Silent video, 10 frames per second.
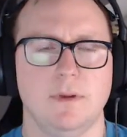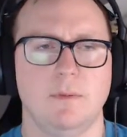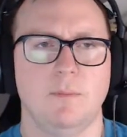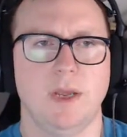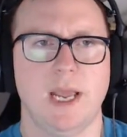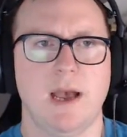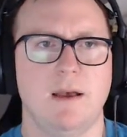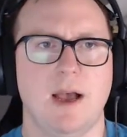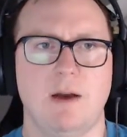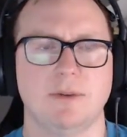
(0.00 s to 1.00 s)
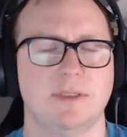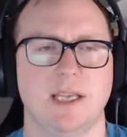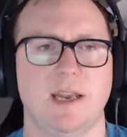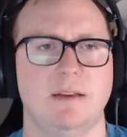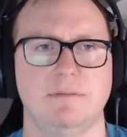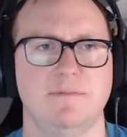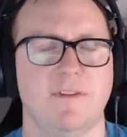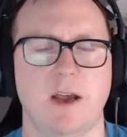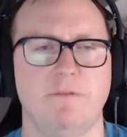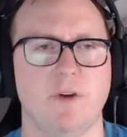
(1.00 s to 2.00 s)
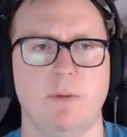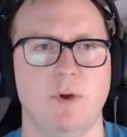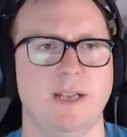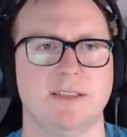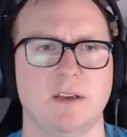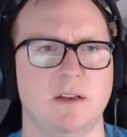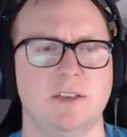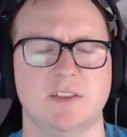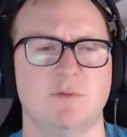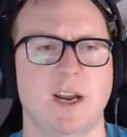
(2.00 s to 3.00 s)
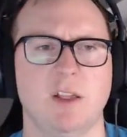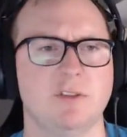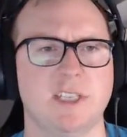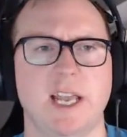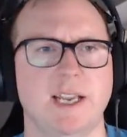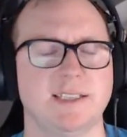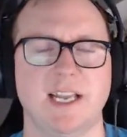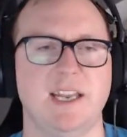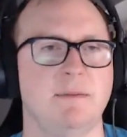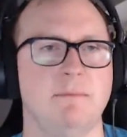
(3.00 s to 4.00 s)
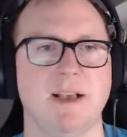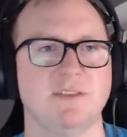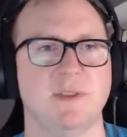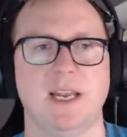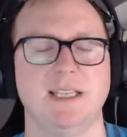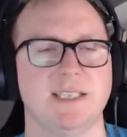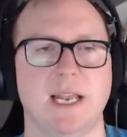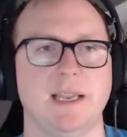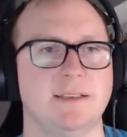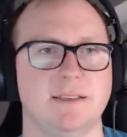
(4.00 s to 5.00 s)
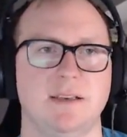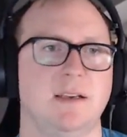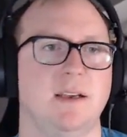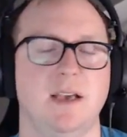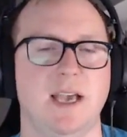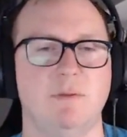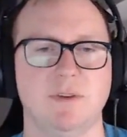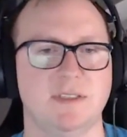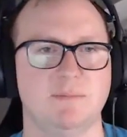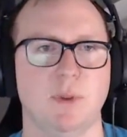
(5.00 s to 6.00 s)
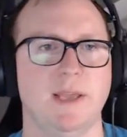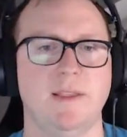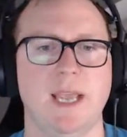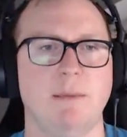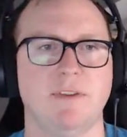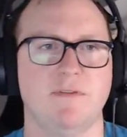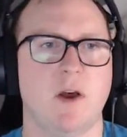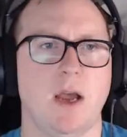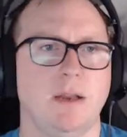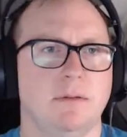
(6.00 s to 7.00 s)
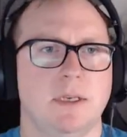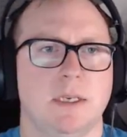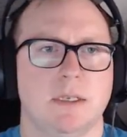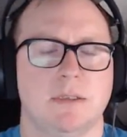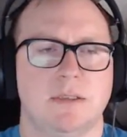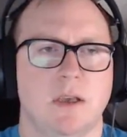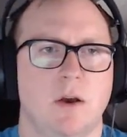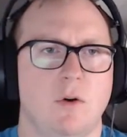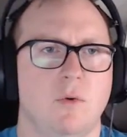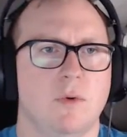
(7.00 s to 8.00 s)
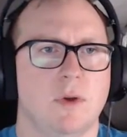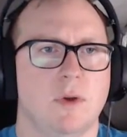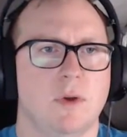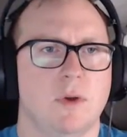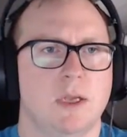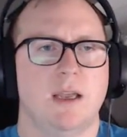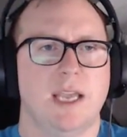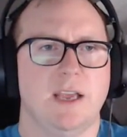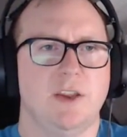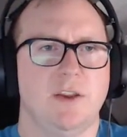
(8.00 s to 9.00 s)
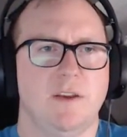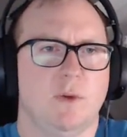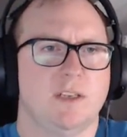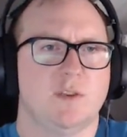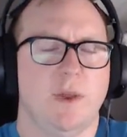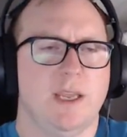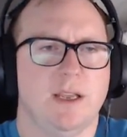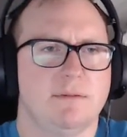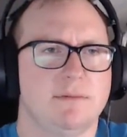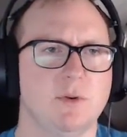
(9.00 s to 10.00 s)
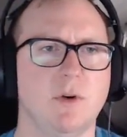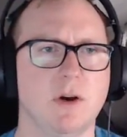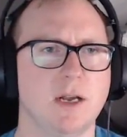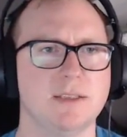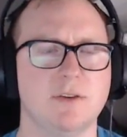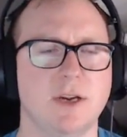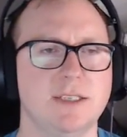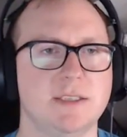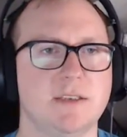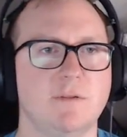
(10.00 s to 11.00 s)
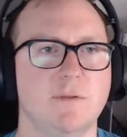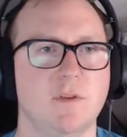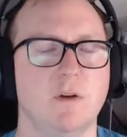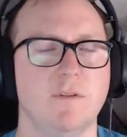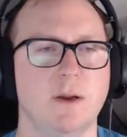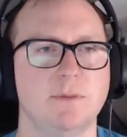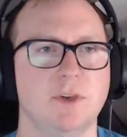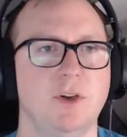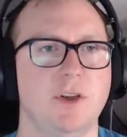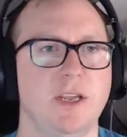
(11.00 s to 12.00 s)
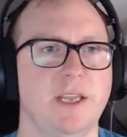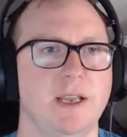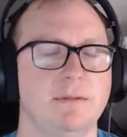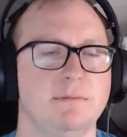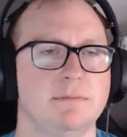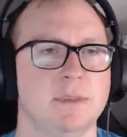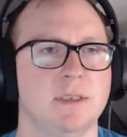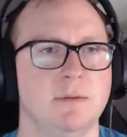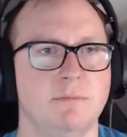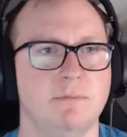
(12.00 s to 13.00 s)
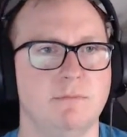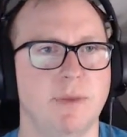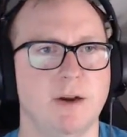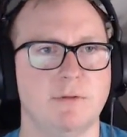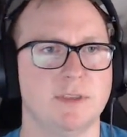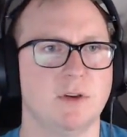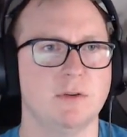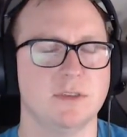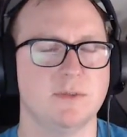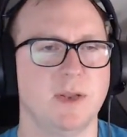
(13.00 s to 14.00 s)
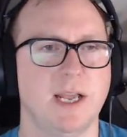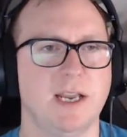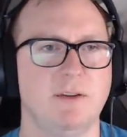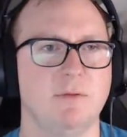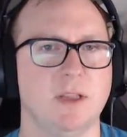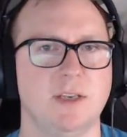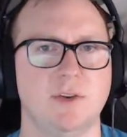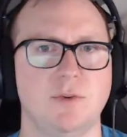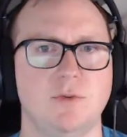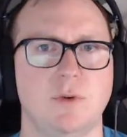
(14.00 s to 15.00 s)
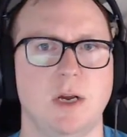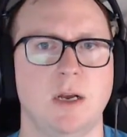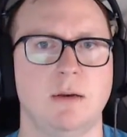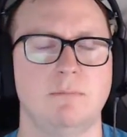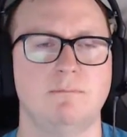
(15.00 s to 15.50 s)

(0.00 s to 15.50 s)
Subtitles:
but yeah, I was getting fine frame rates on just regular settings. I didn't mess with any settings and was playing the games fine. So yeah, if you want to tweak it and do all kinds of crazy stuff with Dolphin, I'm sure you can get better results. But I didn't really do. The